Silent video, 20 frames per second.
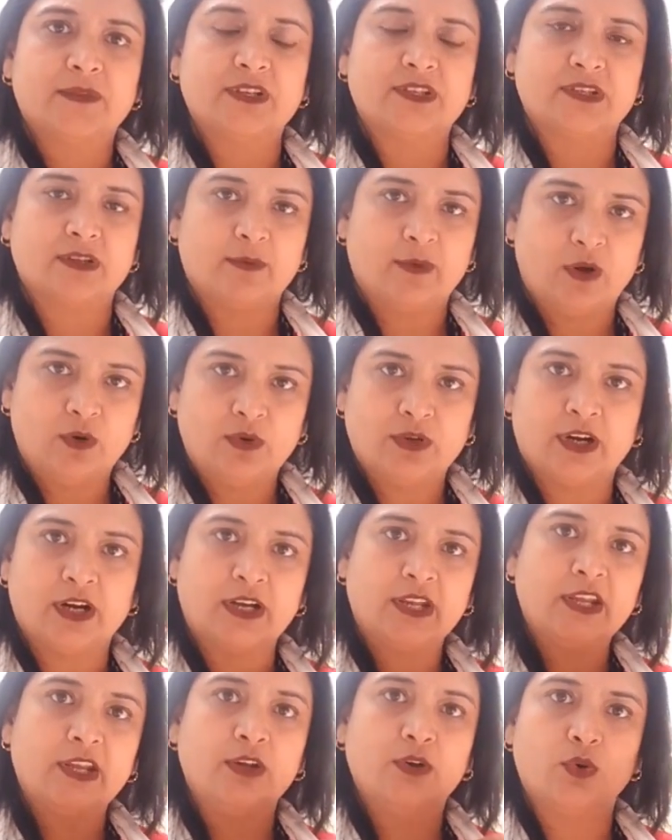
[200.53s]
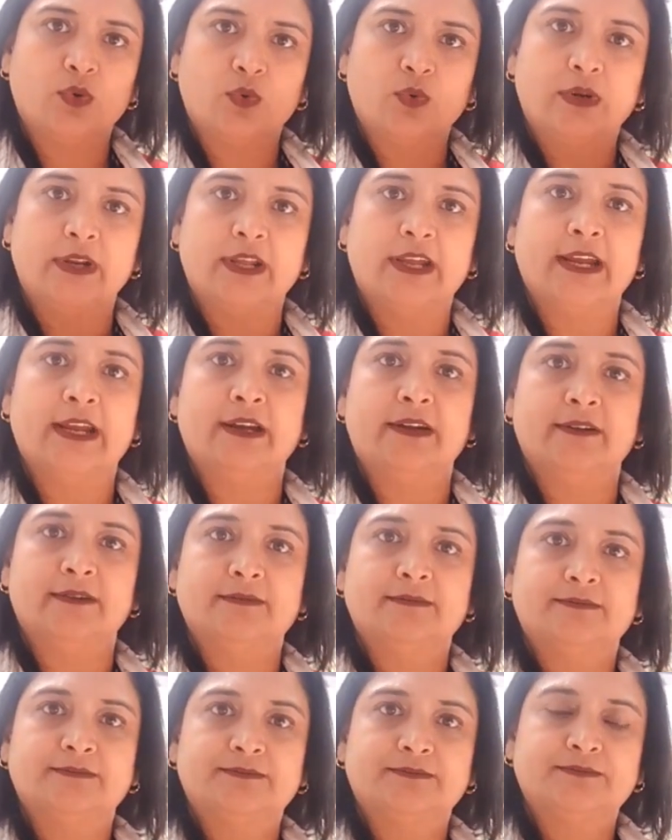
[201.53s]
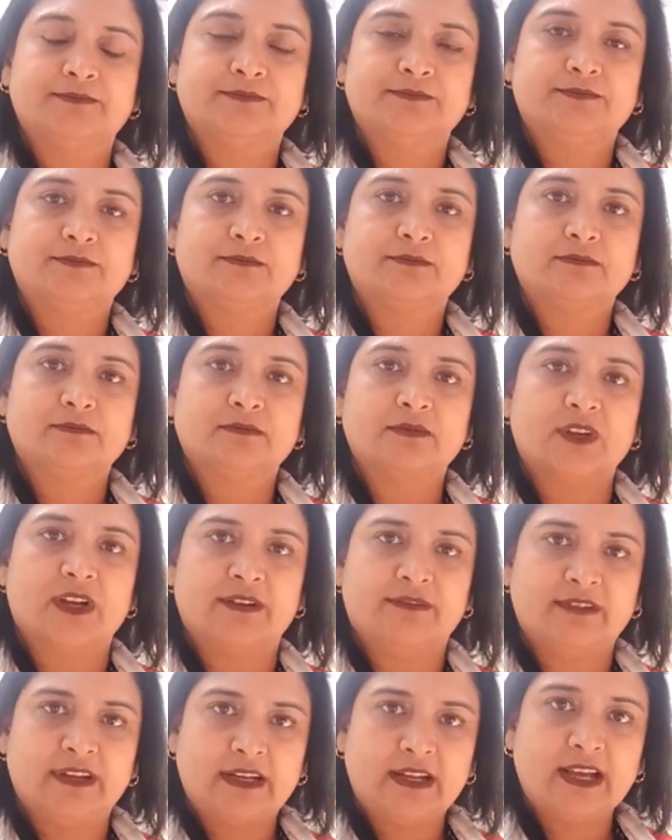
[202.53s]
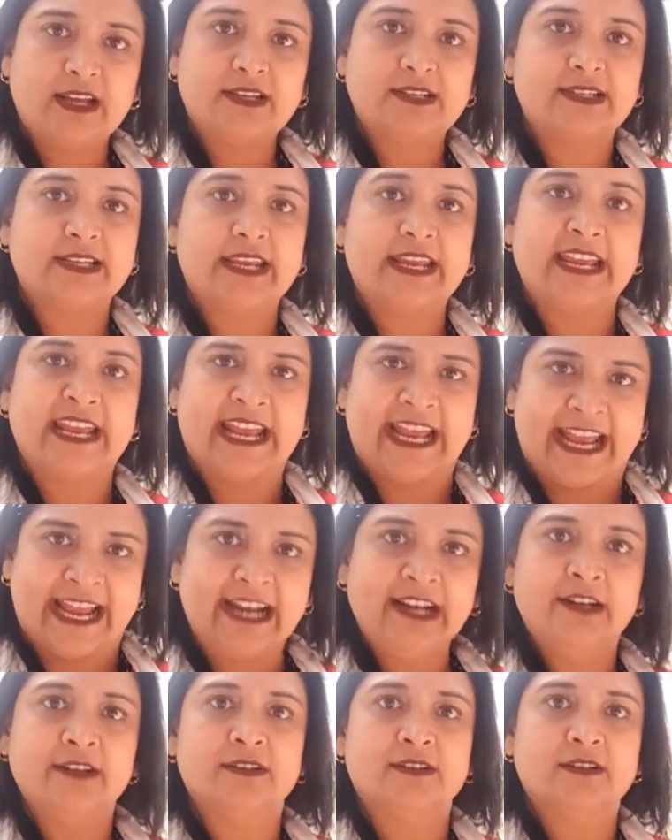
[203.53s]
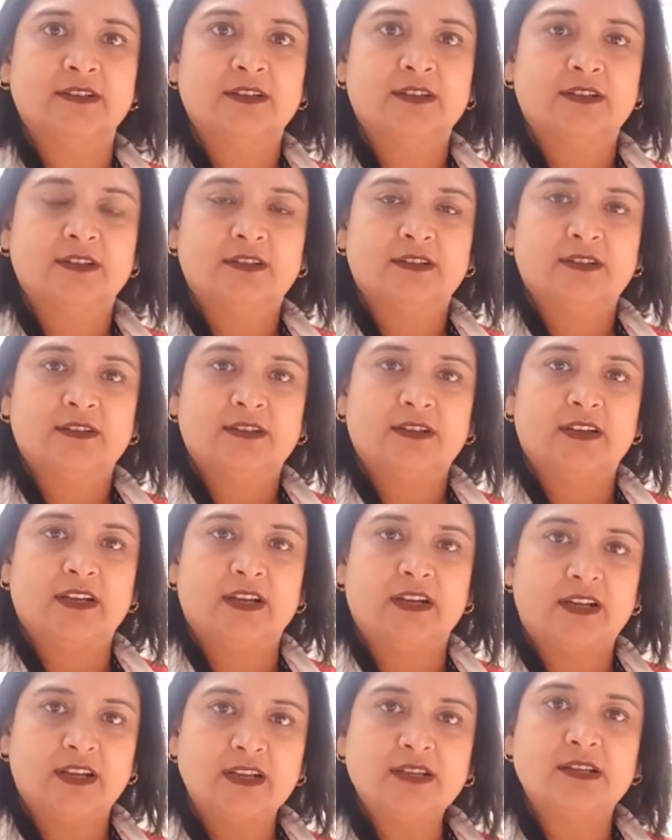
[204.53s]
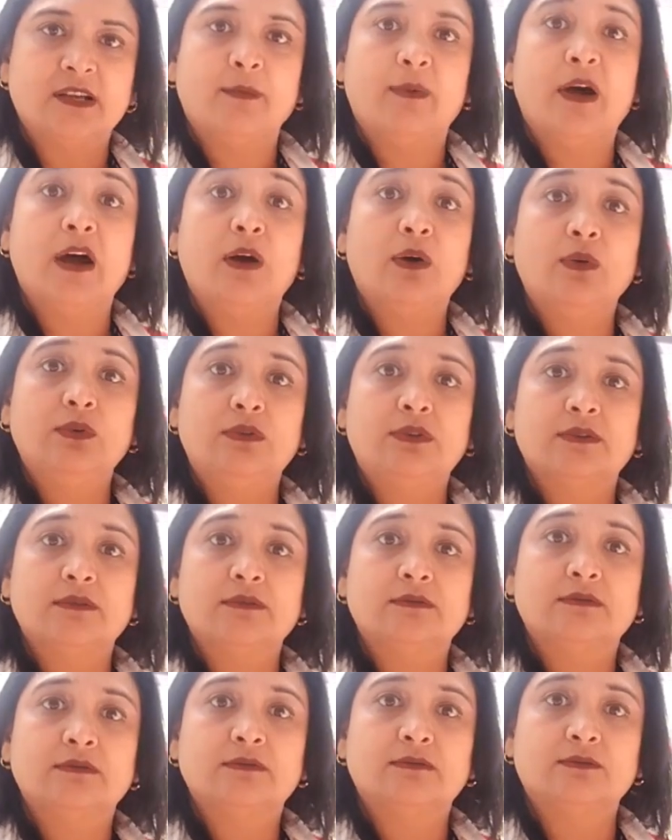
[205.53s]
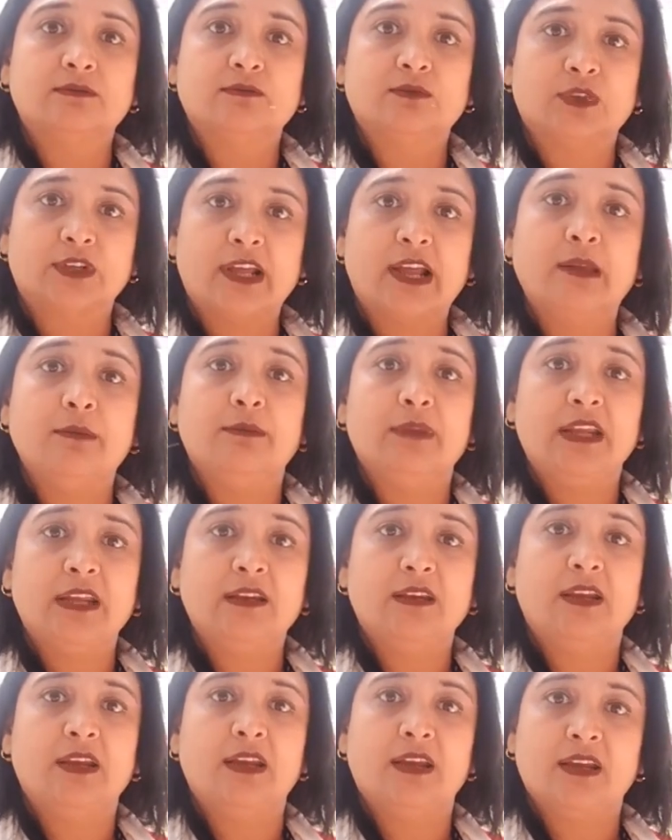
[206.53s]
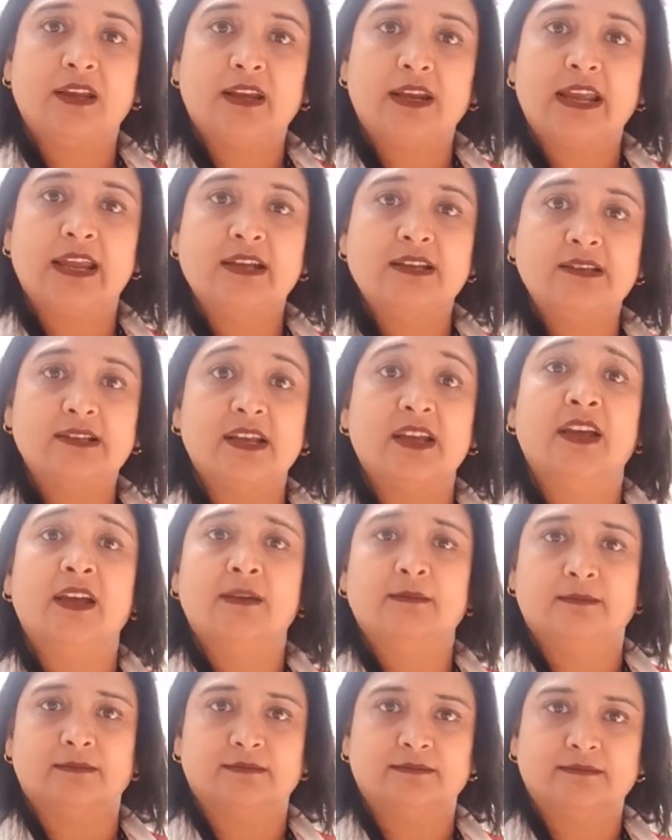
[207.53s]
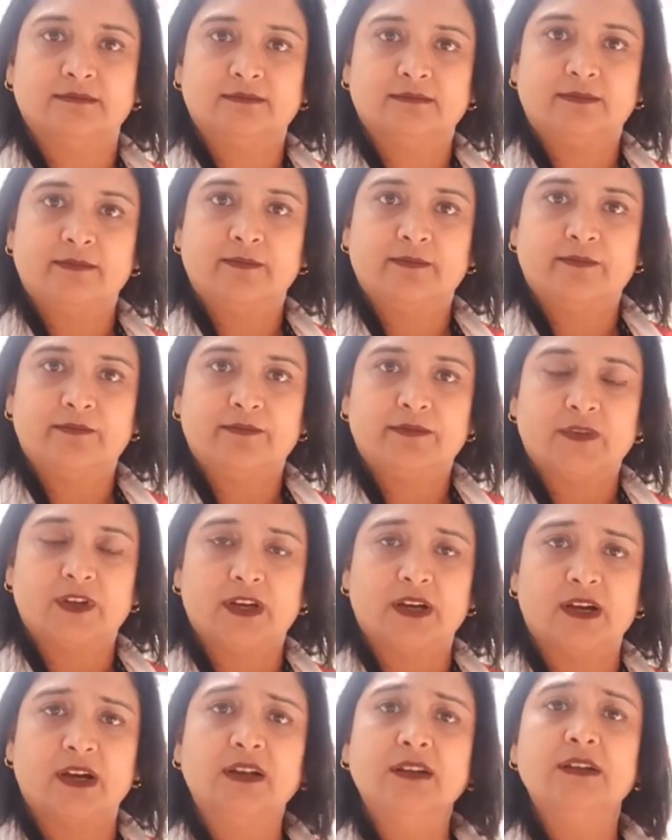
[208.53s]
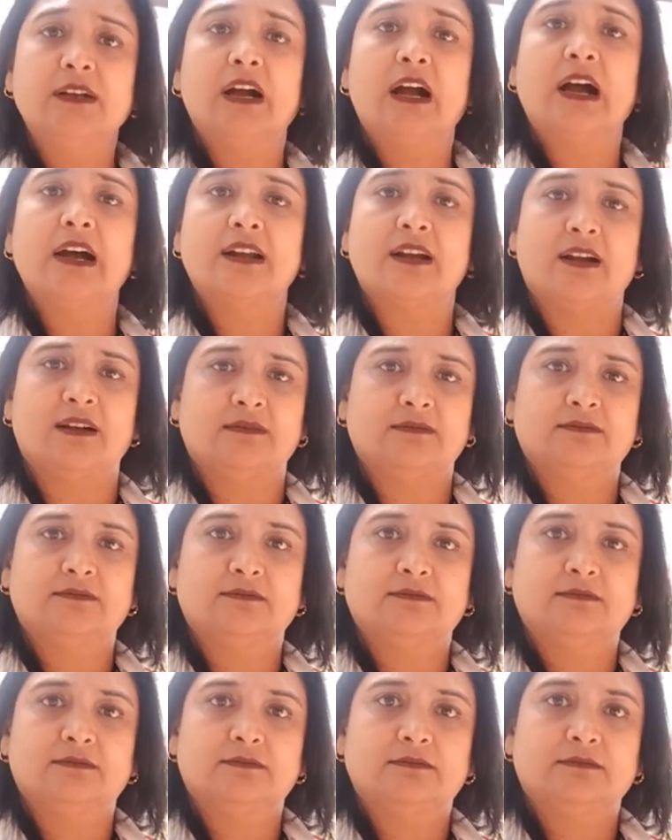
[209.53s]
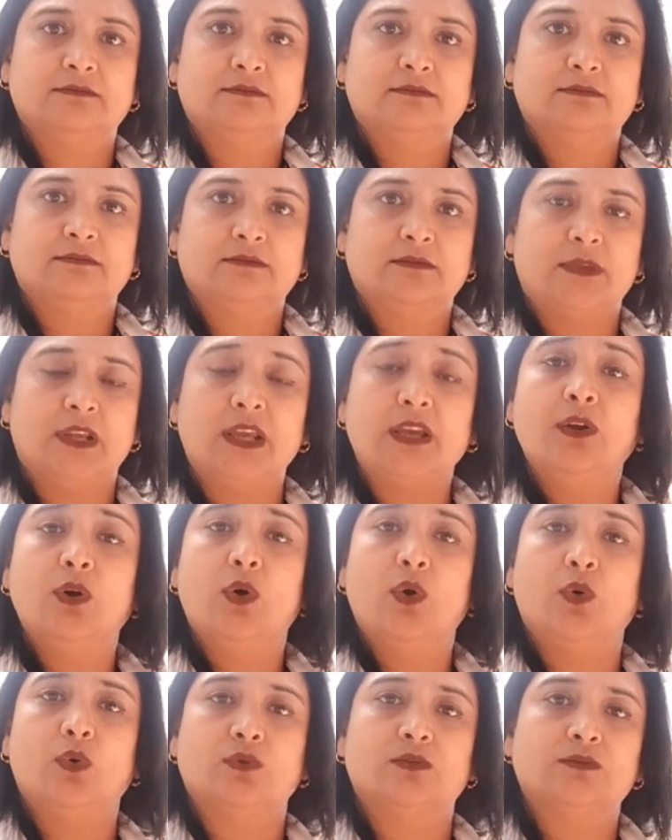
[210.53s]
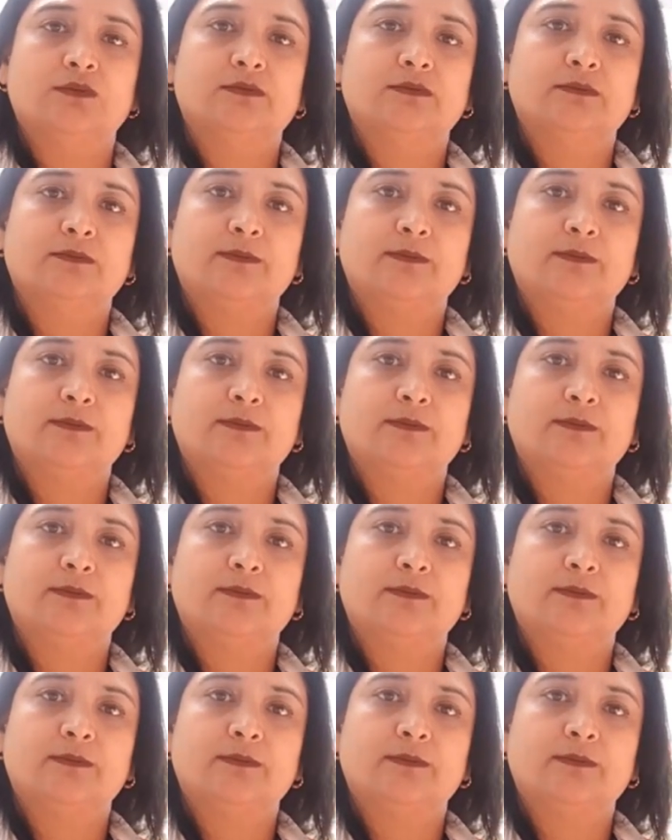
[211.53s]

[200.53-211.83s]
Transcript: It's about cutting your own head. And when I say head, it is about, what I mean here is ahem, ahankara, ego,